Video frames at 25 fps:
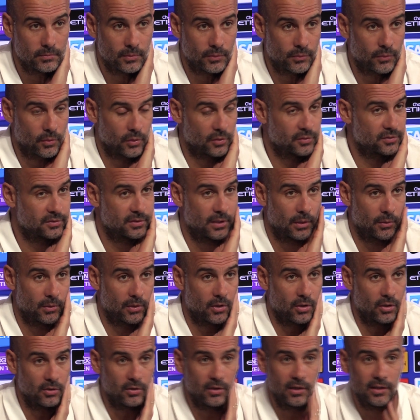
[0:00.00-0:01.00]
Of course,
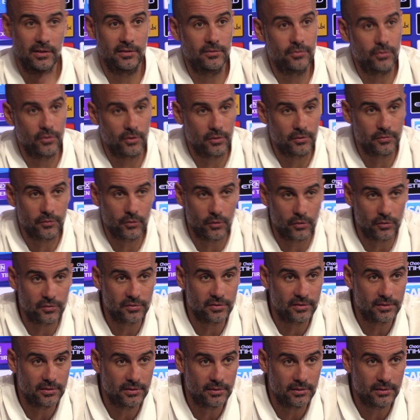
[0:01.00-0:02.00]
our condolence for, of
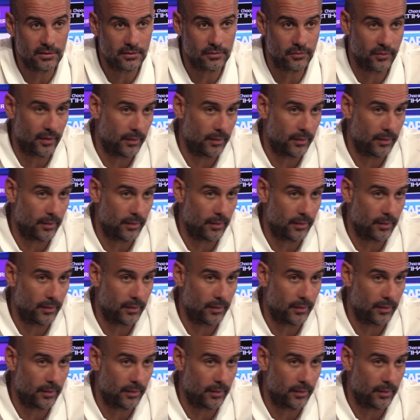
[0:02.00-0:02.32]
course, his